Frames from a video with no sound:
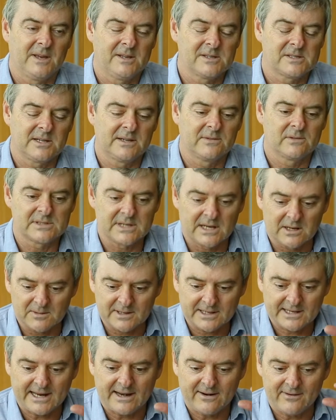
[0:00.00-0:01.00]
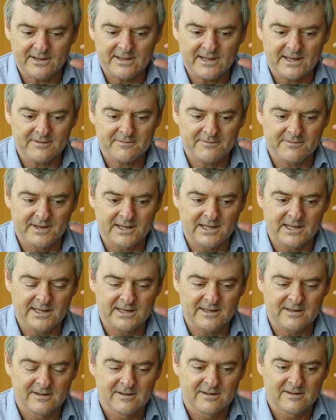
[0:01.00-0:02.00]
Steve was able to carry that
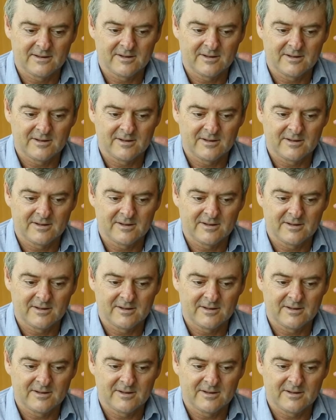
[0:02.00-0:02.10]
feeling